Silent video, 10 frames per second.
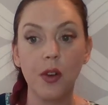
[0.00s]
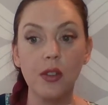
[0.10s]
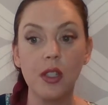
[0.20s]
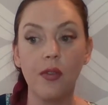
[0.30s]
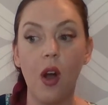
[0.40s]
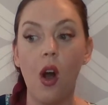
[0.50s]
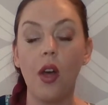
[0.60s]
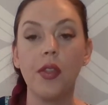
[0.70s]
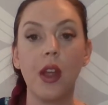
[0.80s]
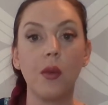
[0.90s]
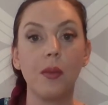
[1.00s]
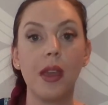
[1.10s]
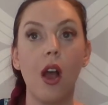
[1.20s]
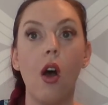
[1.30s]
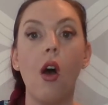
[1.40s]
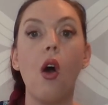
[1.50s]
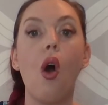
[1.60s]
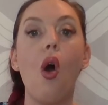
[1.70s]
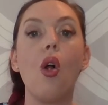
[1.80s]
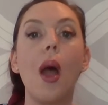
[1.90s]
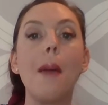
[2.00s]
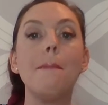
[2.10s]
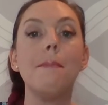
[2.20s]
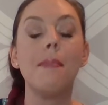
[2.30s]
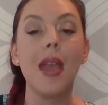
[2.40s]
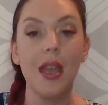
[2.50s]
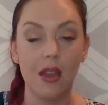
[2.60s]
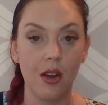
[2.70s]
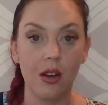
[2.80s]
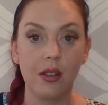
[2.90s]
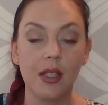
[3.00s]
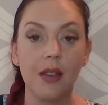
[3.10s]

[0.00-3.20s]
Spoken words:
first of all, there would be all manners